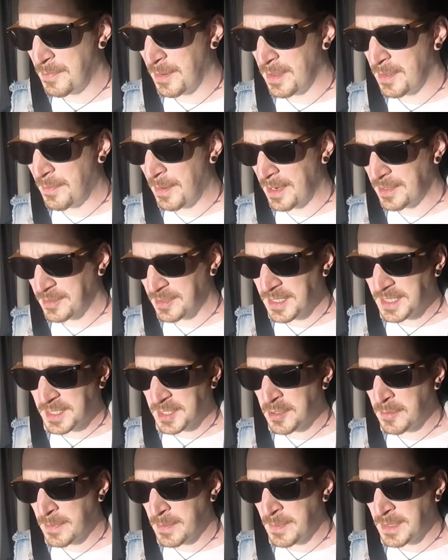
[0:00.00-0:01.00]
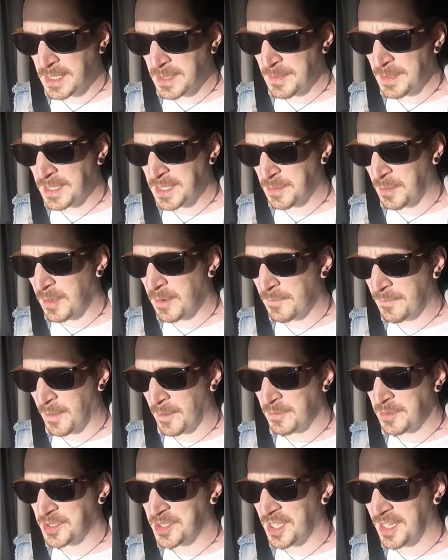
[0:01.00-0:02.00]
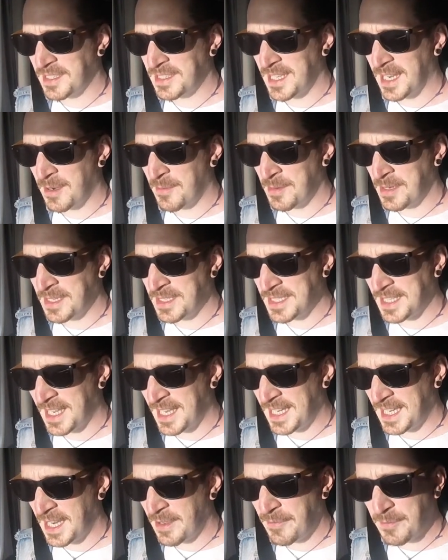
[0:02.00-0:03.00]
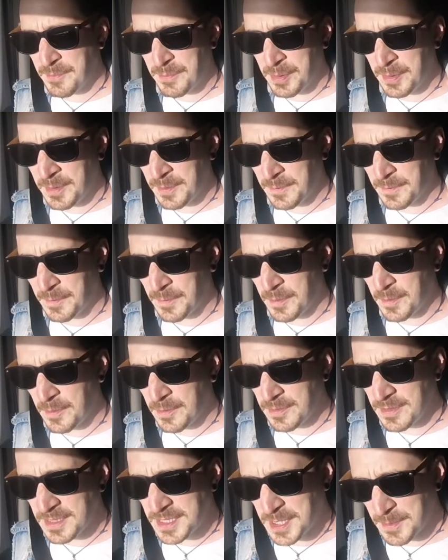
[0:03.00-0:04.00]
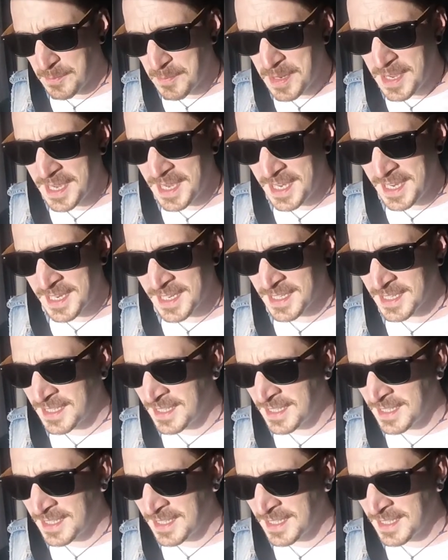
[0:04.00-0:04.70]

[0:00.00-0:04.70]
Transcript: but the battery that's normally meant to be at 12 volts shutting down when it's at 11.4, to me,